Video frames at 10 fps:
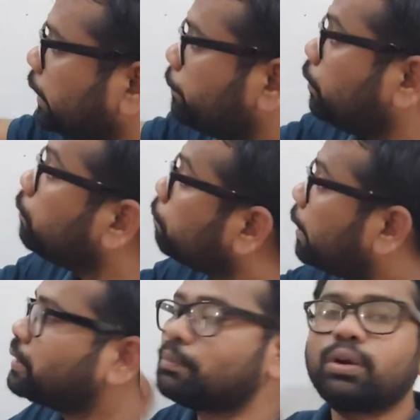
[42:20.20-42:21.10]
the table
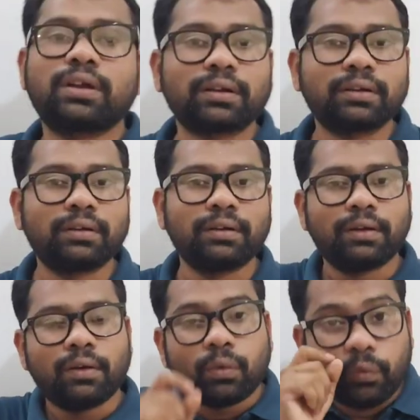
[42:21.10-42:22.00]
by the book,
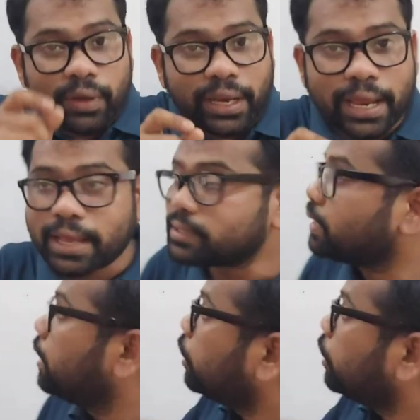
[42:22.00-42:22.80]
whereas